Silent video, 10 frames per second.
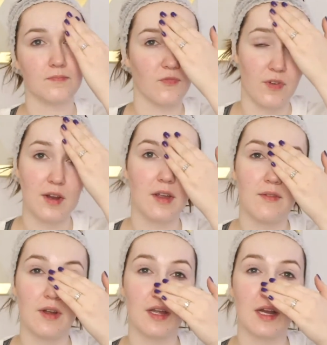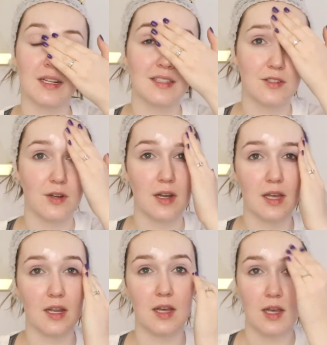very
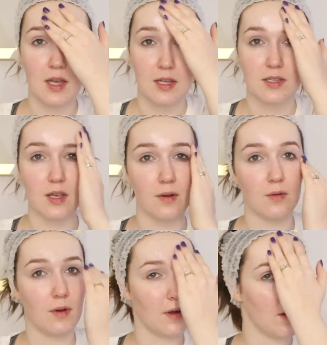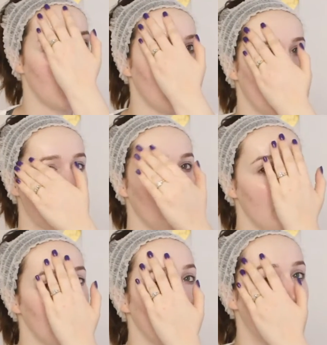concentrated. So I'm
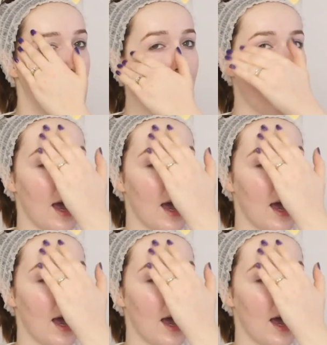going to put it on my